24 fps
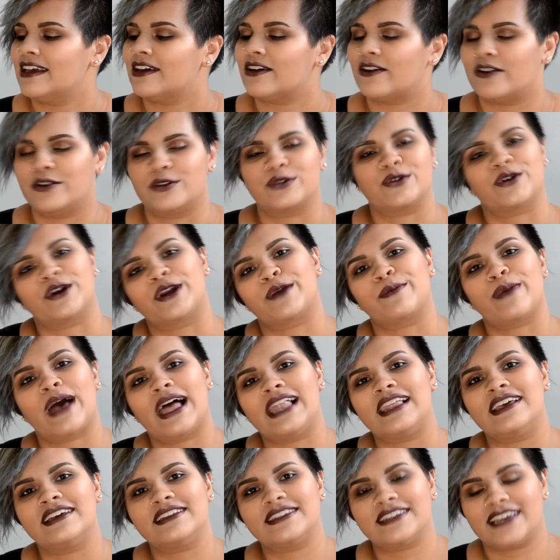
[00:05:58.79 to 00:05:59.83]
contouring
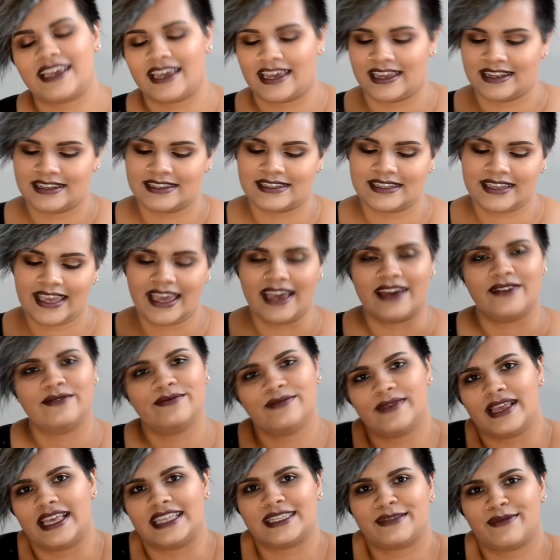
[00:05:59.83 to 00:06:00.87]
palette, and yeah,
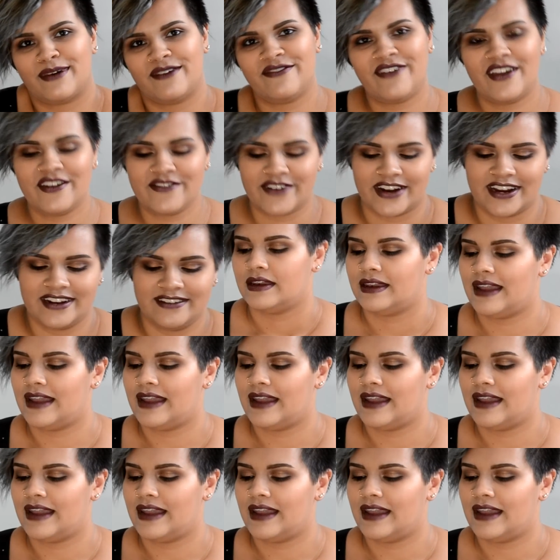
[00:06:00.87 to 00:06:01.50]
it's my favorite.